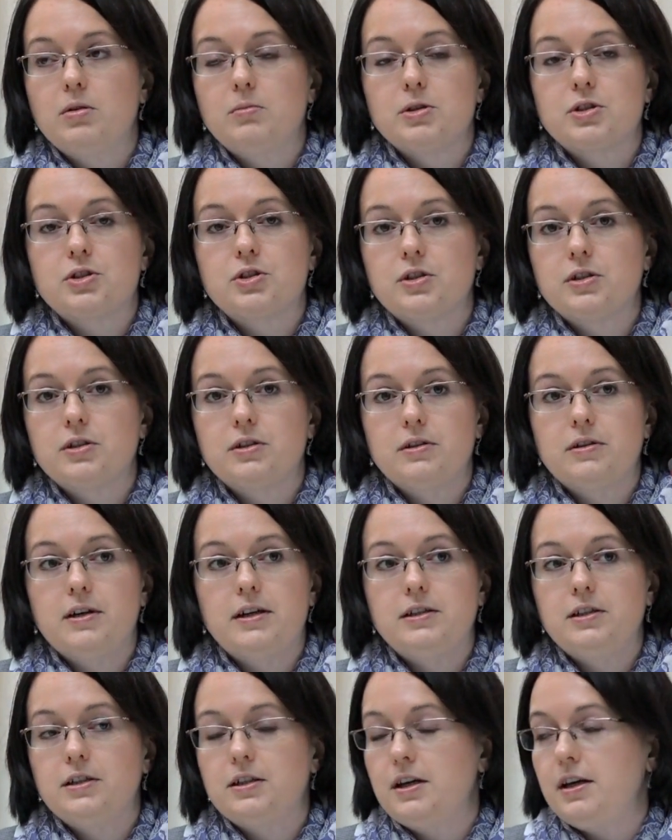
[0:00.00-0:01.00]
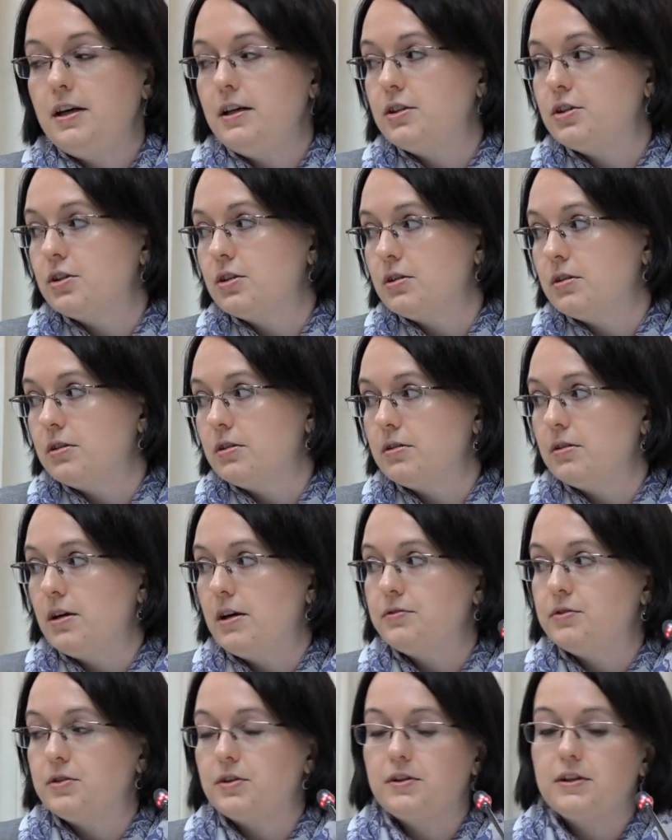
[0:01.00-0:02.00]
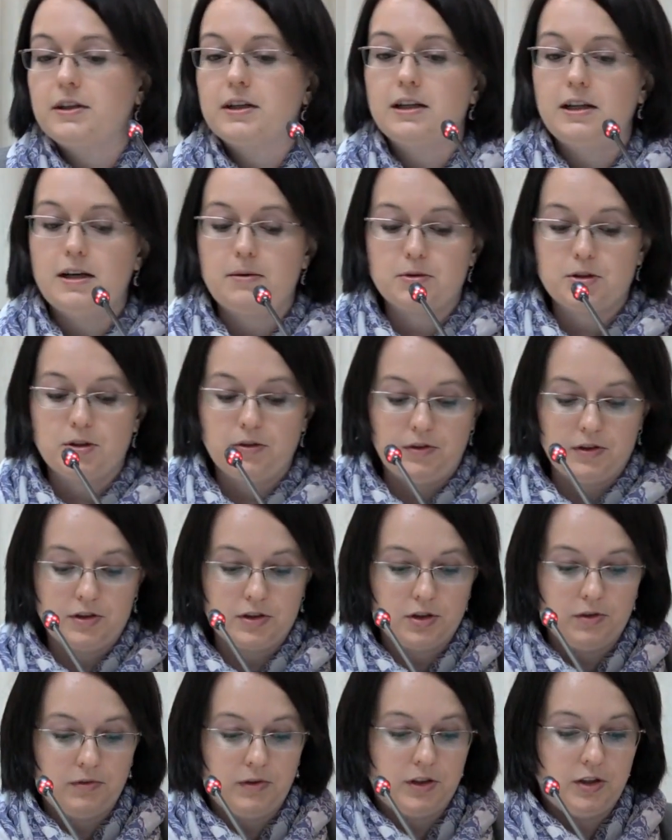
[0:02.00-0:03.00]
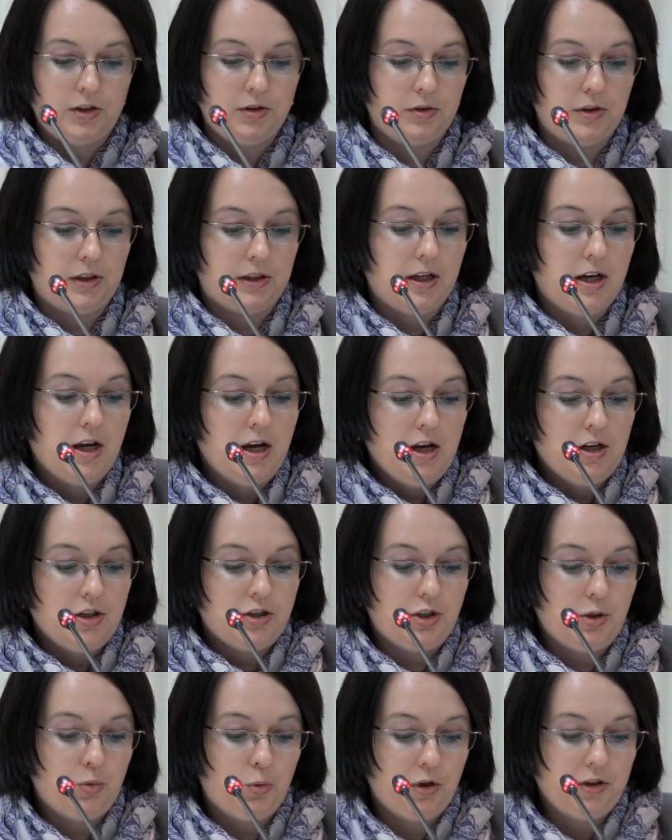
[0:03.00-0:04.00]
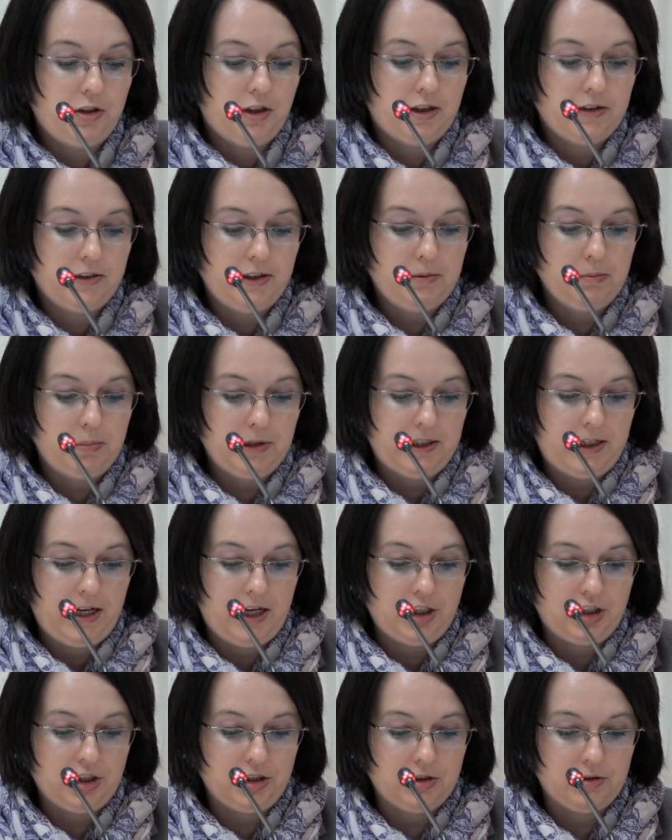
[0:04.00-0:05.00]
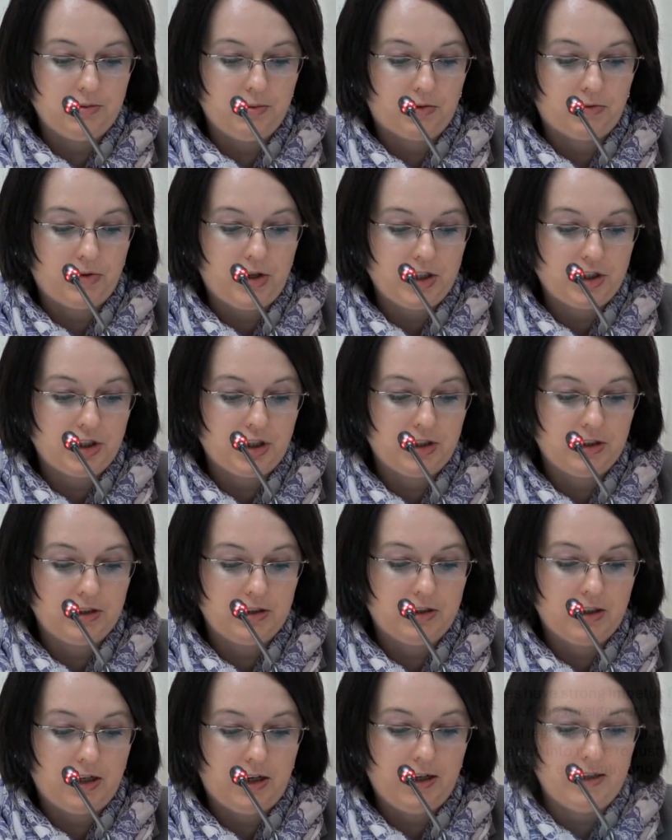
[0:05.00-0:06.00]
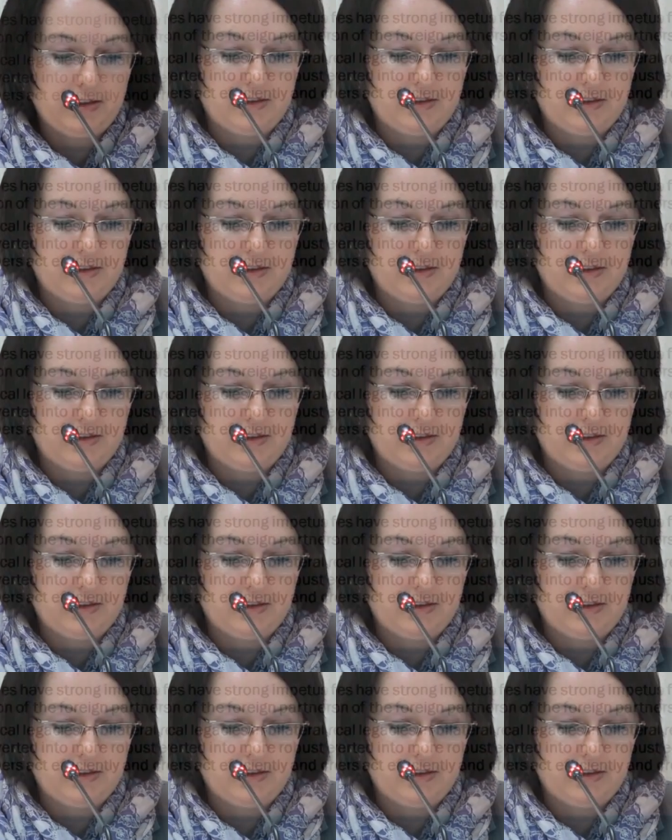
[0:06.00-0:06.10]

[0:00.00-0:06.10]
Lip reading: almost a decade after the collapse of the Soviet Union. So what are the implications for Russia and